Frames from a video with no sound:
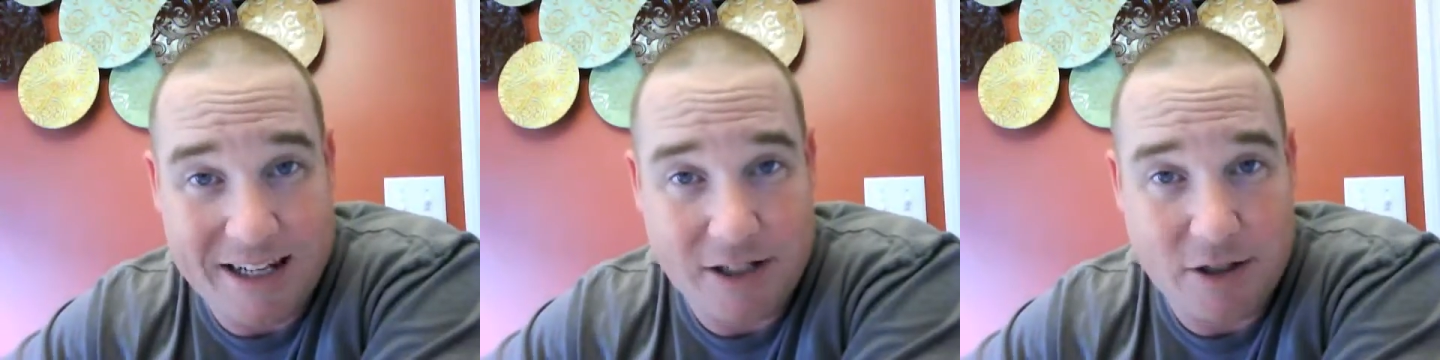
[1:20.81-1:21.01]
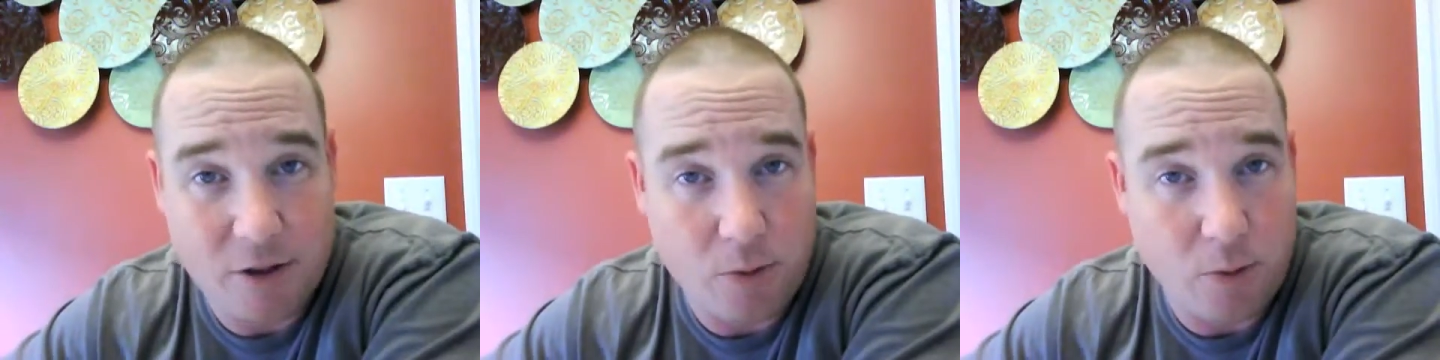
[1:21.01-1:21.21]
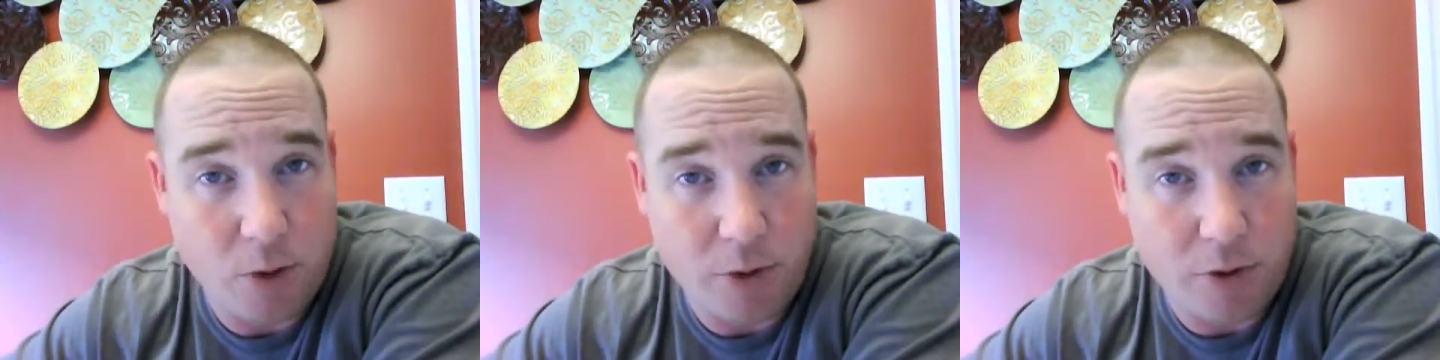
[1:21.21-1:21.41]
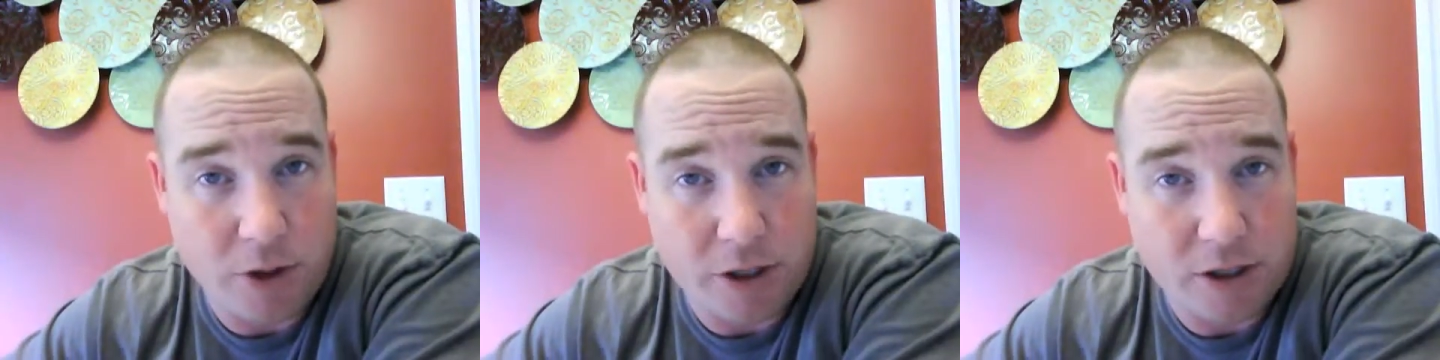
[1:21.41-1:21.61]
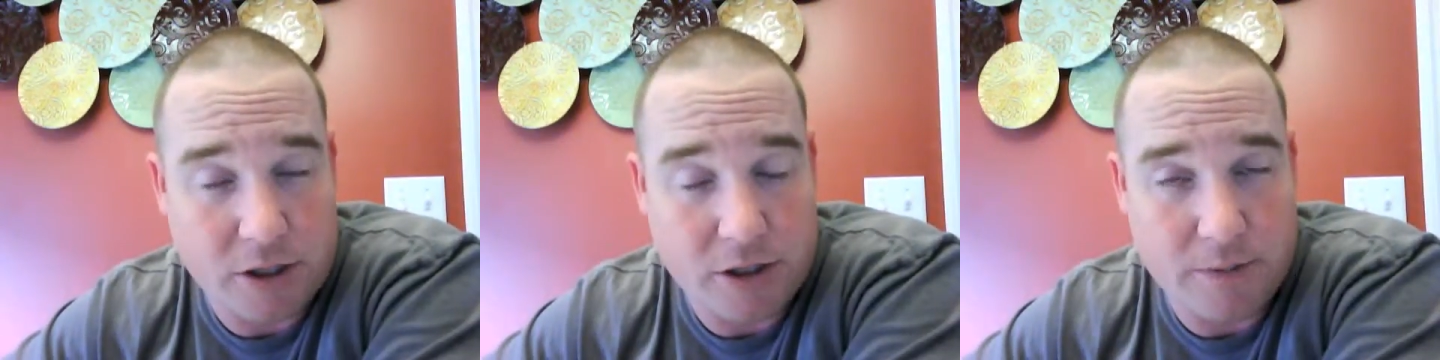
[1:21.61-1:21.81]
into the
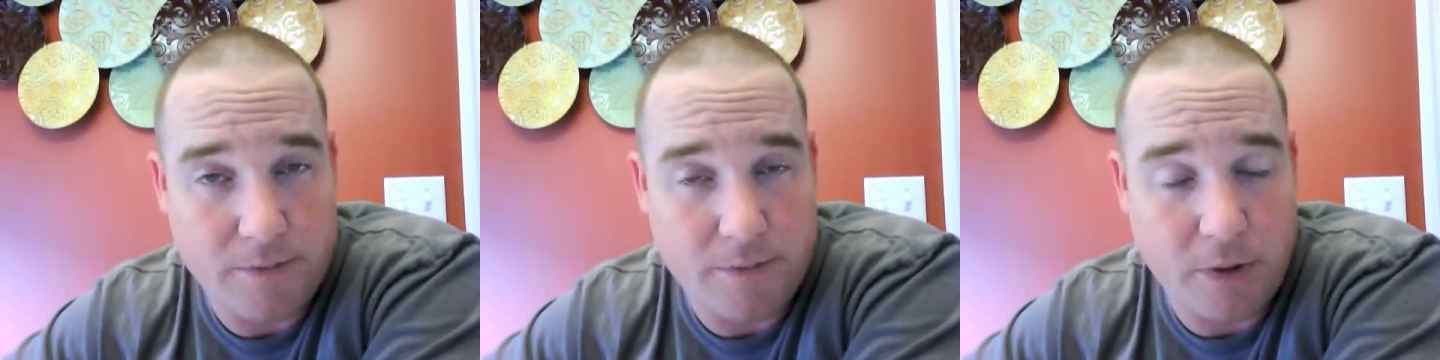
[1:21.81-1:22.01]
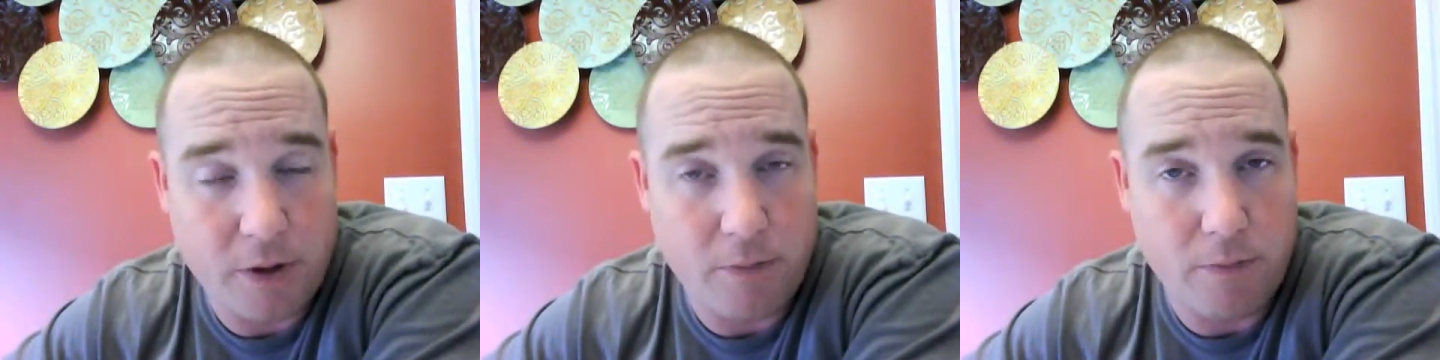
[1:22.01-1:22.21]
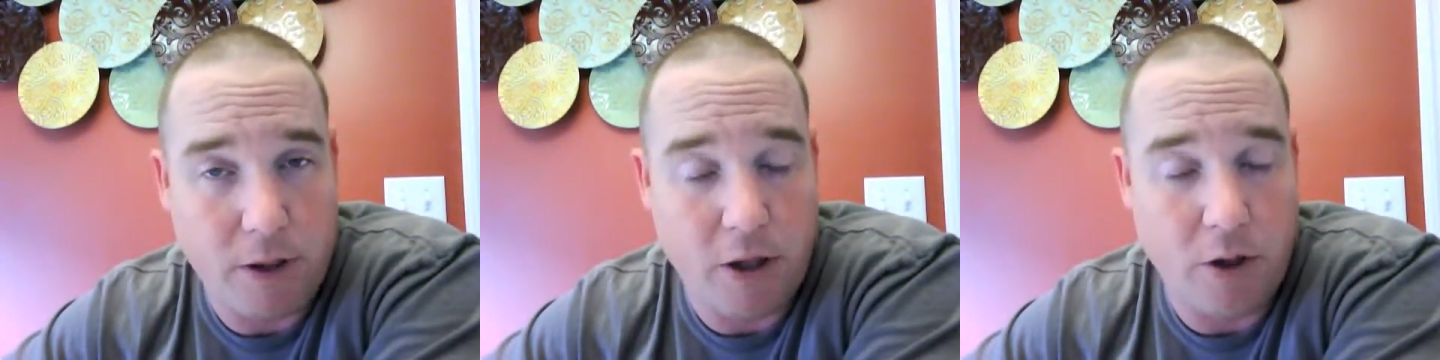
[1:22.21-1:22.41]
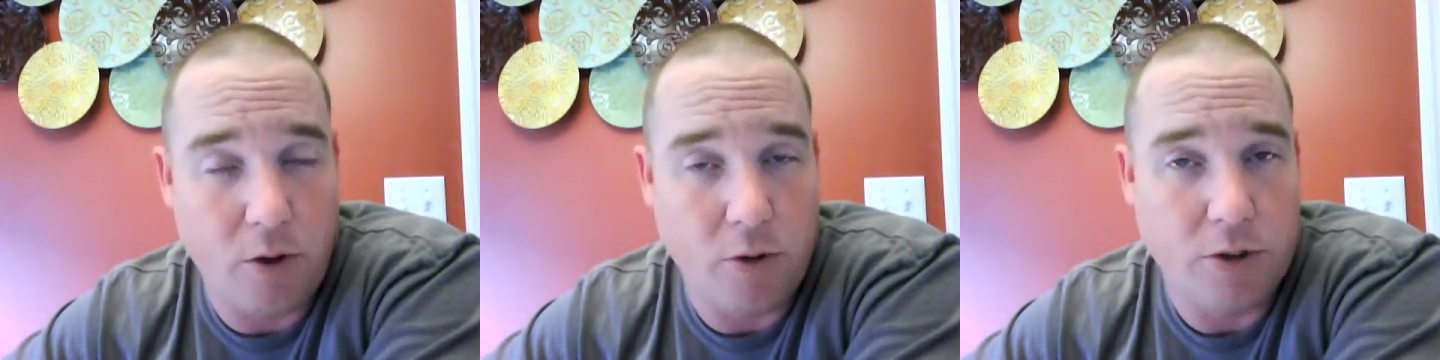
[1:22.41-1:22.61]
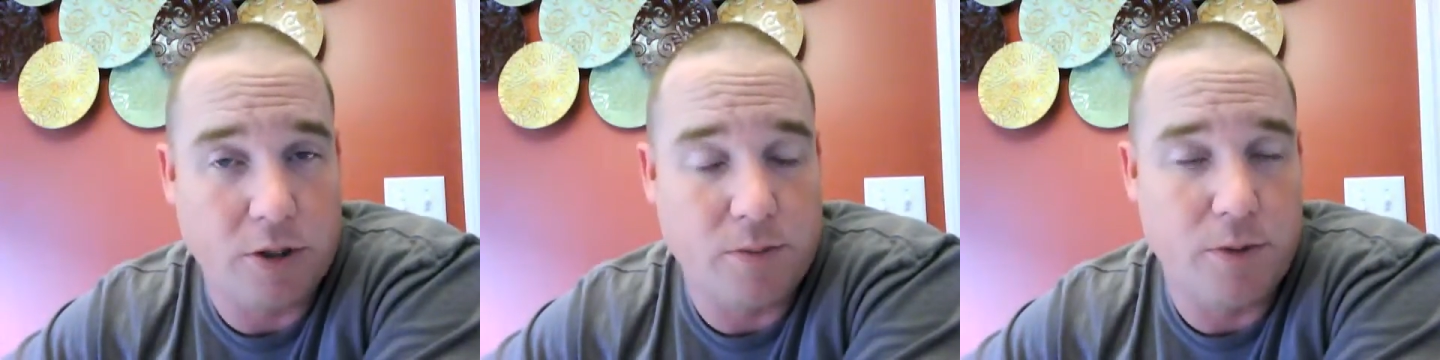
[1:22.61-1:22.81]
wilderness by the
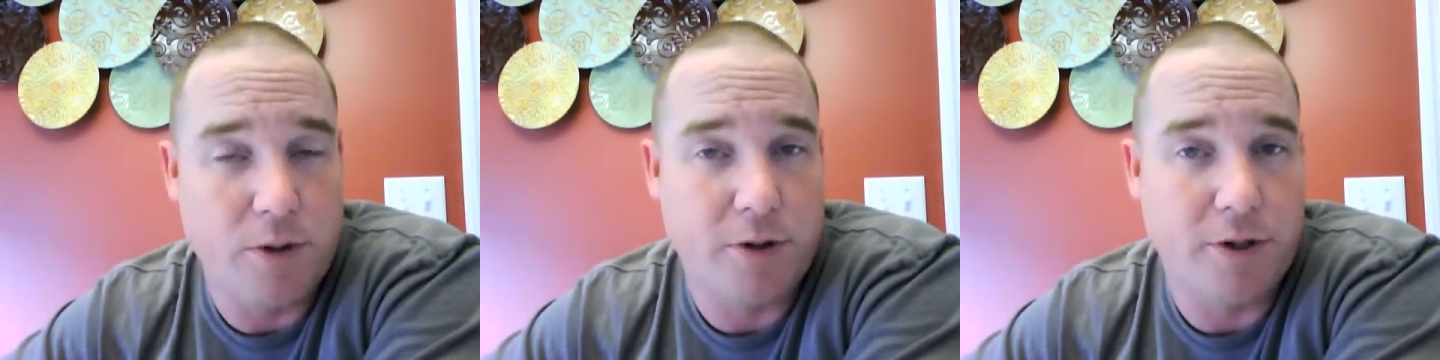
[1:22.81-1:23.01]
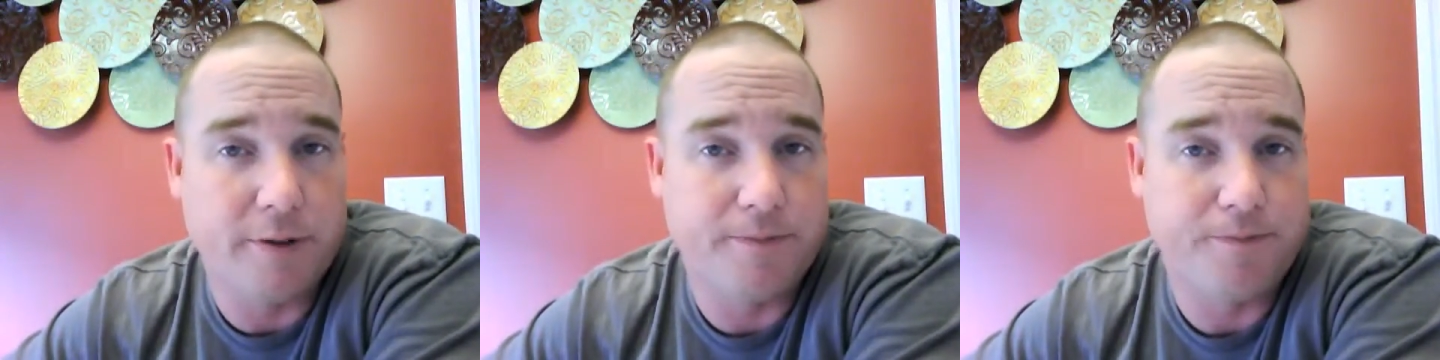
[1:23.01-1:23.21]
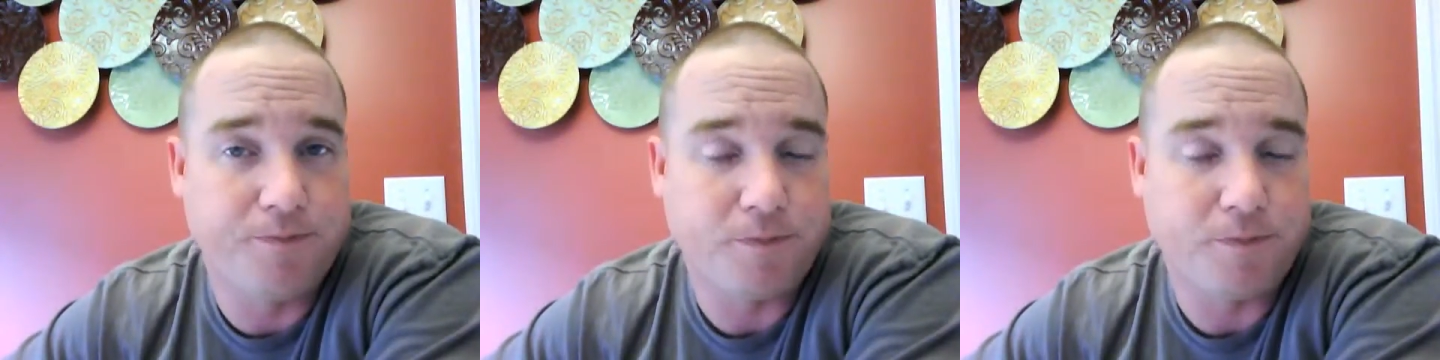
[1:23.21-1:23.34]
Holy Spirit.